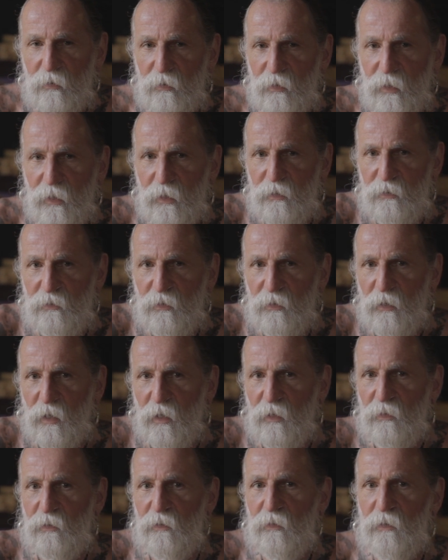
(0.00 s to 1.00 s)
there is
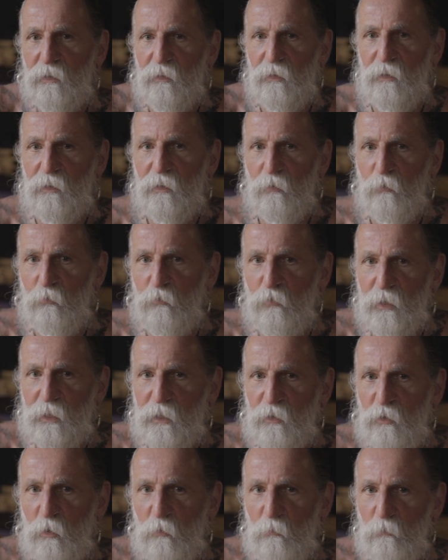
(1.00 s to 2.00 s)
another
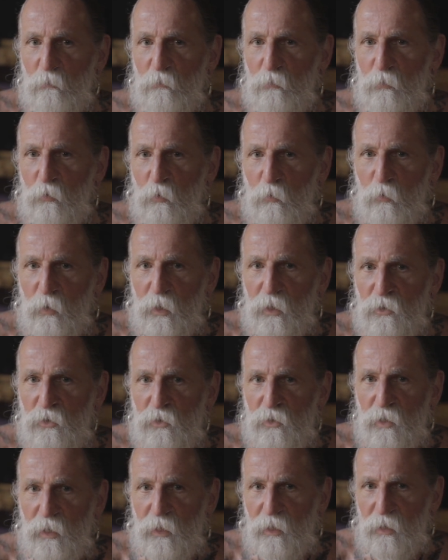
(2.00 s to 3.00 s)
freedom
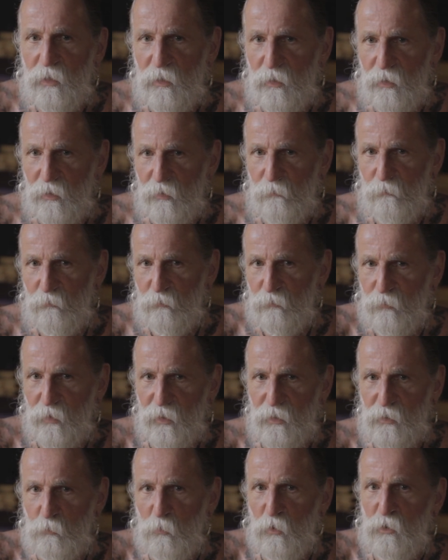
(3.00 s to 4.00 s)
which uh,
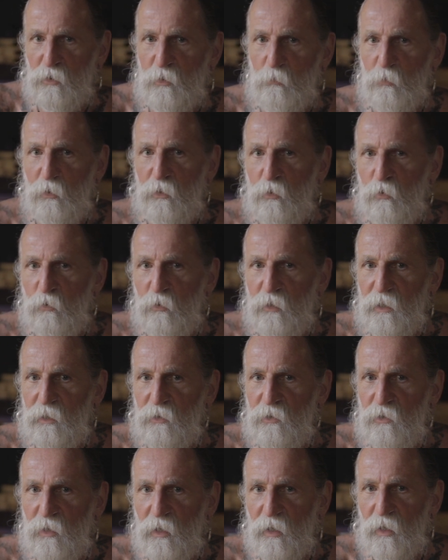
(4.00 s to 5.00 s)
is possible to
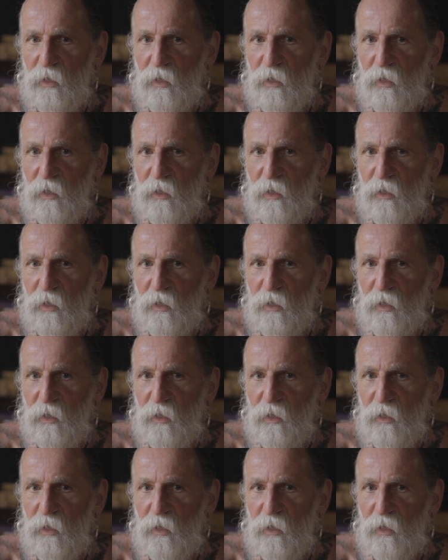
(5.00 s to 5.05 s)
reach.